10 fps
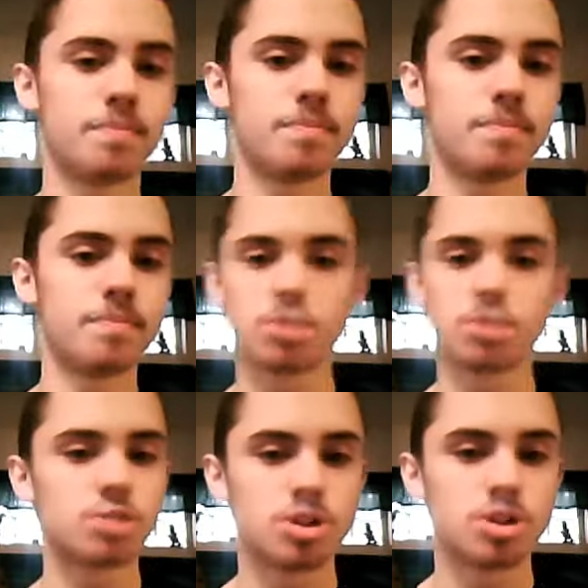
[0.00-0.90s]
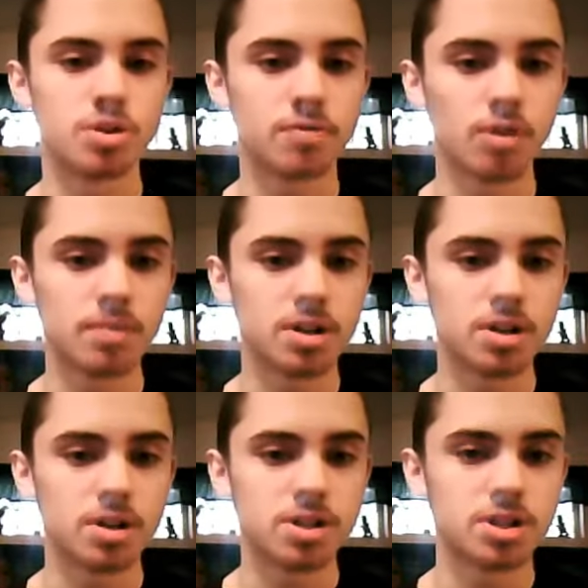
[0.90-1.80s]
substitute for it,
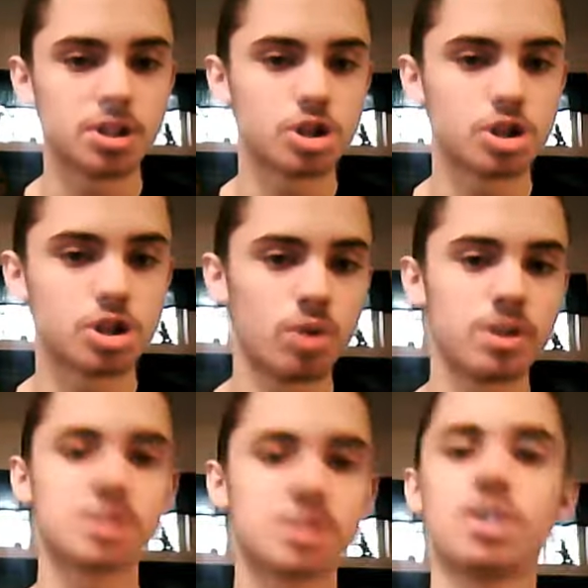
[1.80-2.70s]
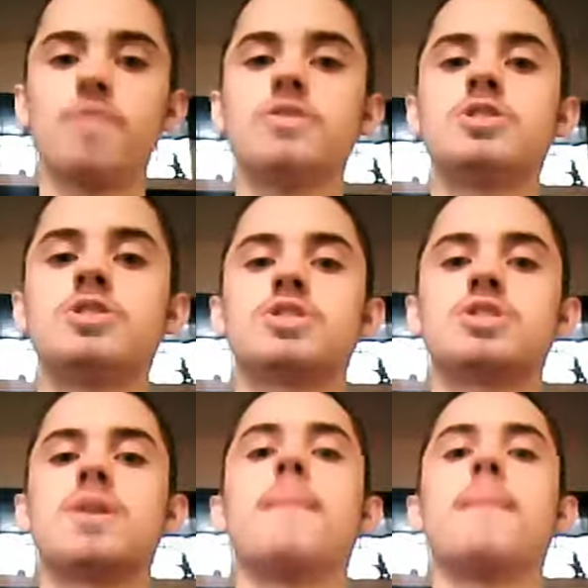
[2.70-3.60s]
because the show itself is
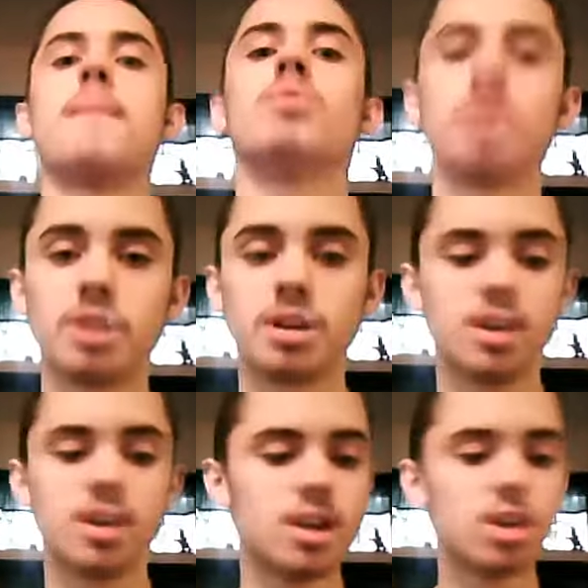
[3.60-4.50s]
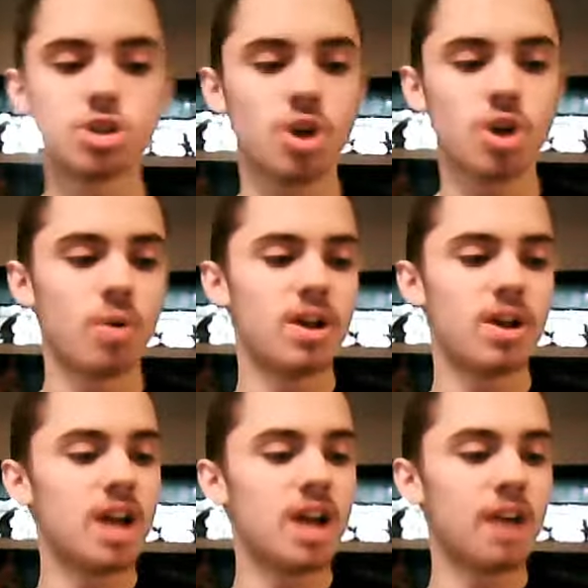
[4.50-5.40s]
just brilliant. So
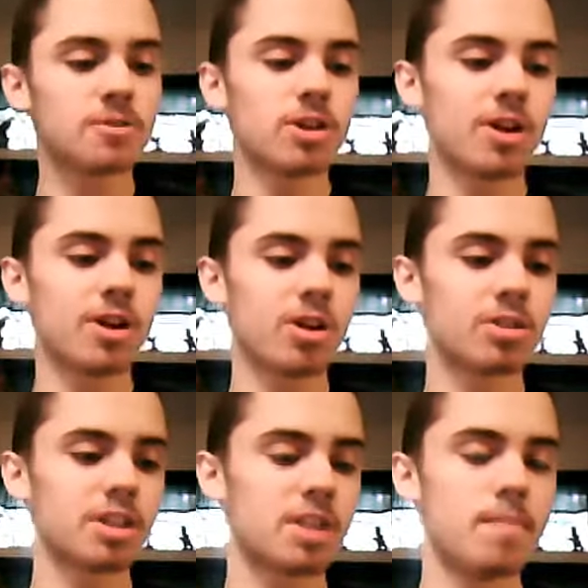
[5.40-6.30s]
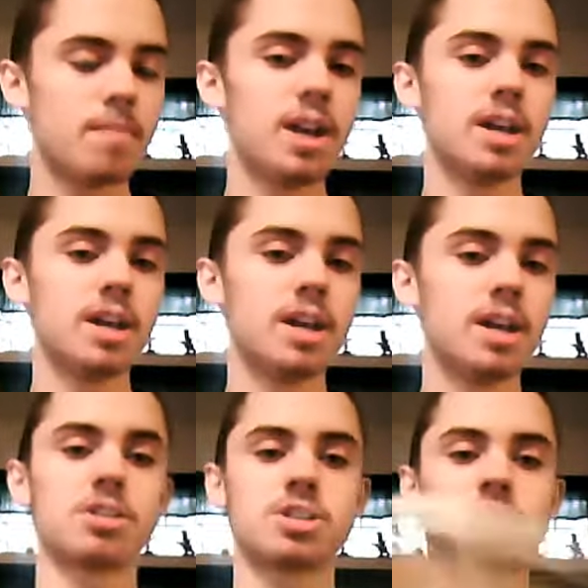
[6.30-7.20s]
after I heard that they made a
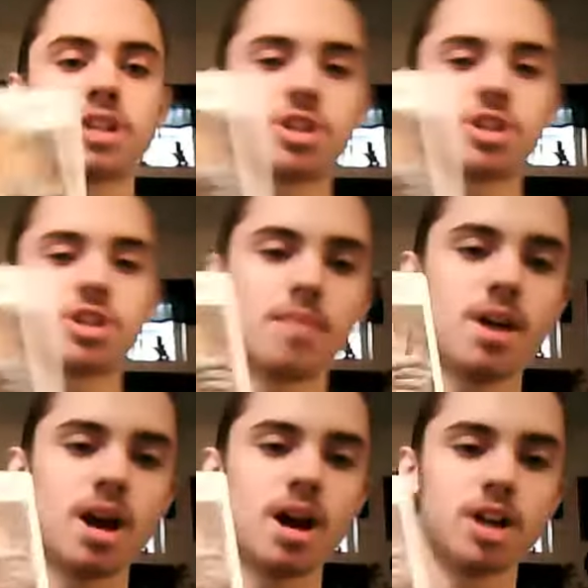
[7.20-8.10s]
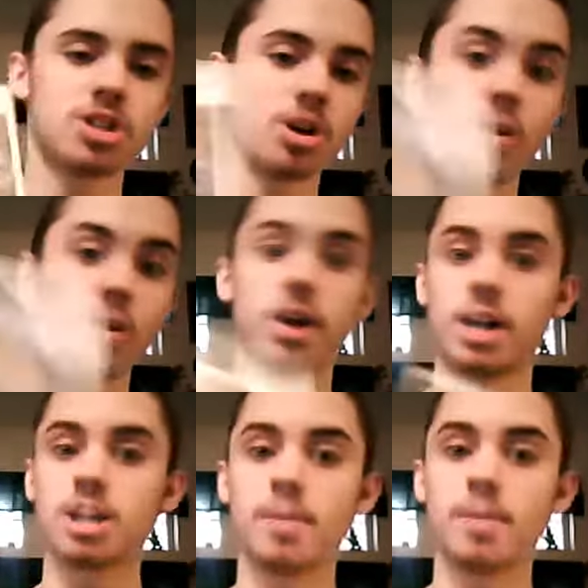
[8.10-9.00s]
Deadliest Catch game, I said, oh, I
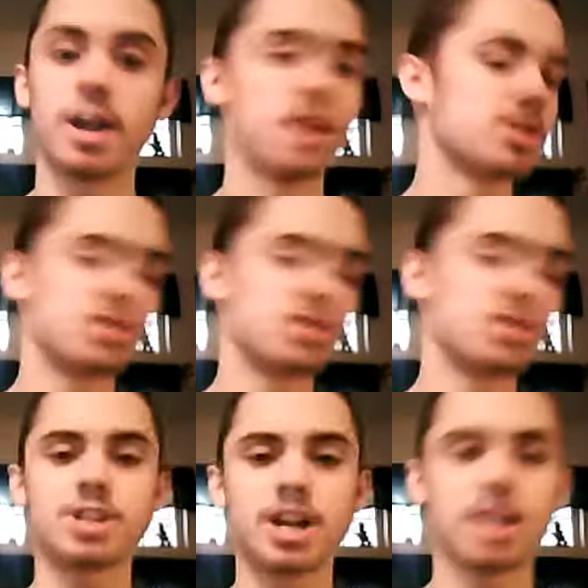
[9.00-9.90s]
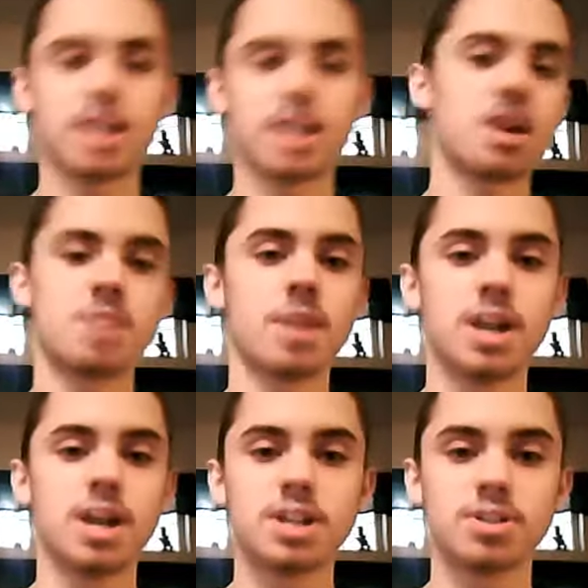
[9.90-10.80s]
gotta get my hands on this, guys. I gotta get my
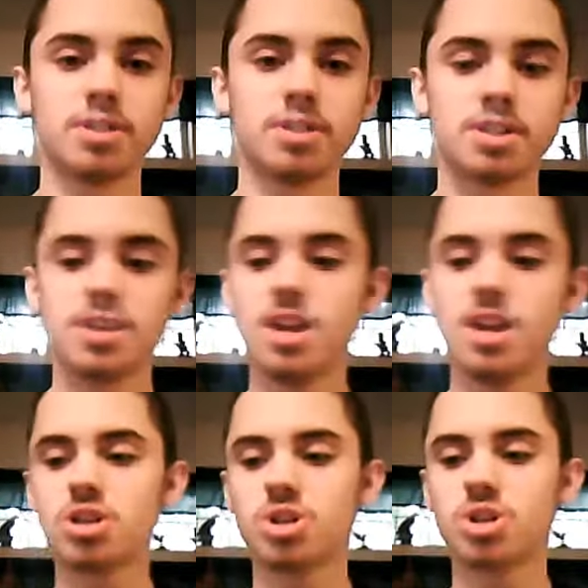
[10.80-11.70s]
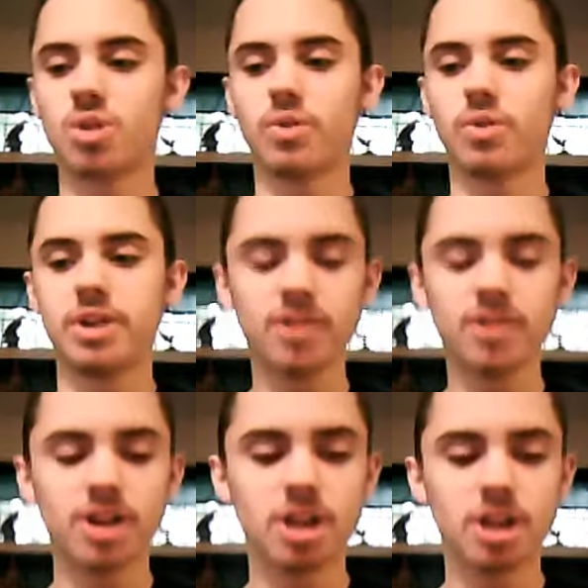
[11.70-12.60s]
hands on this. So here
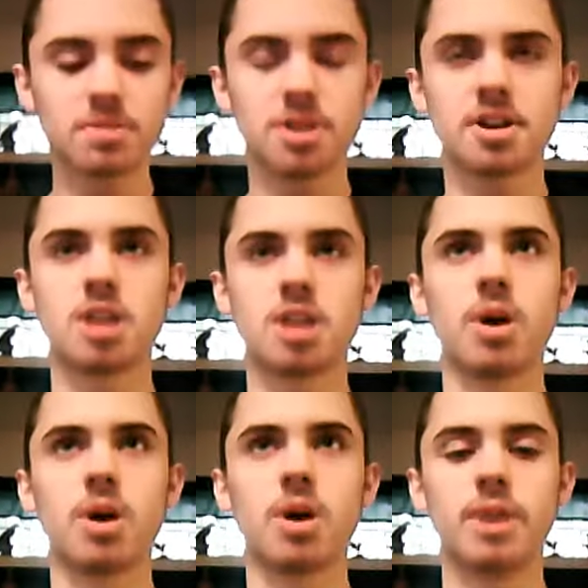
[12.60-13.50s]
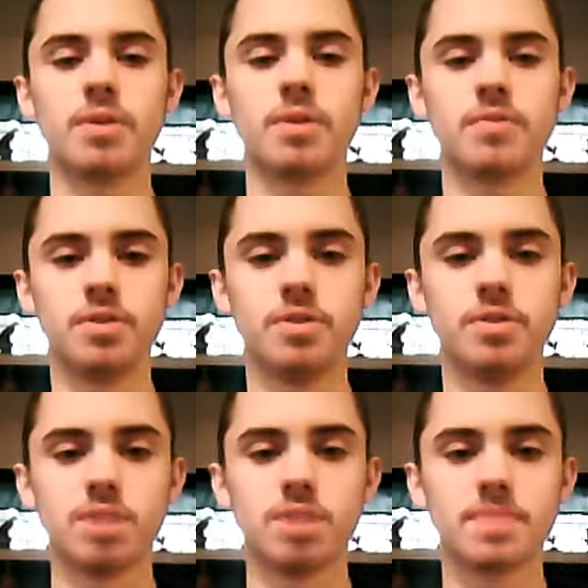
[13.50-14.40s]
I am talking about my review for it.